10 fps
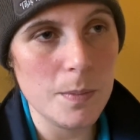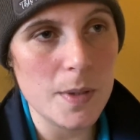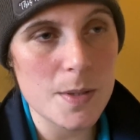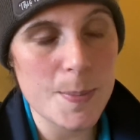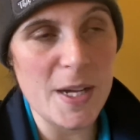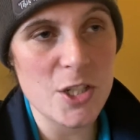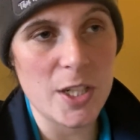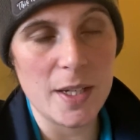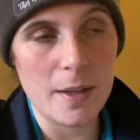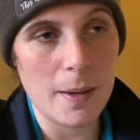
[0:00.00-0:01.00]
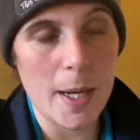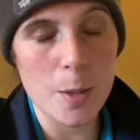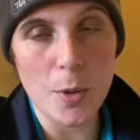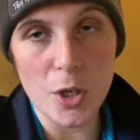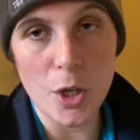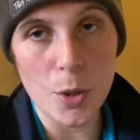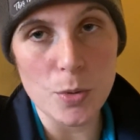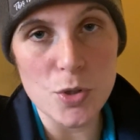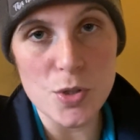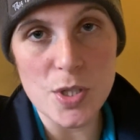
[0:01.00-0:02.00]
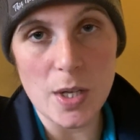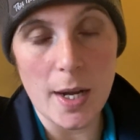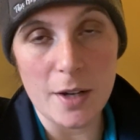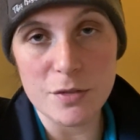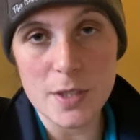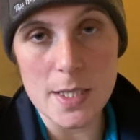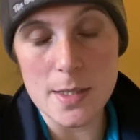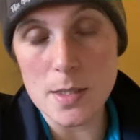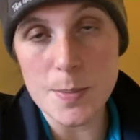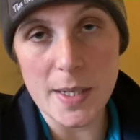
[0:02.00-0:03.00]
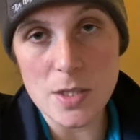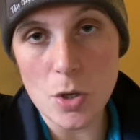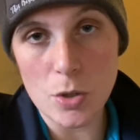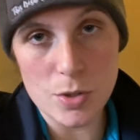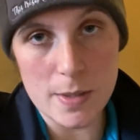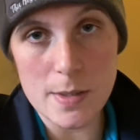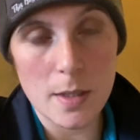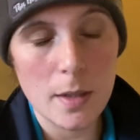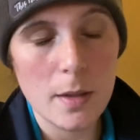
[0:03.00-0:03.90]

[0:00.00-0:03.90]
Especially anybody who does have kissing spines horses.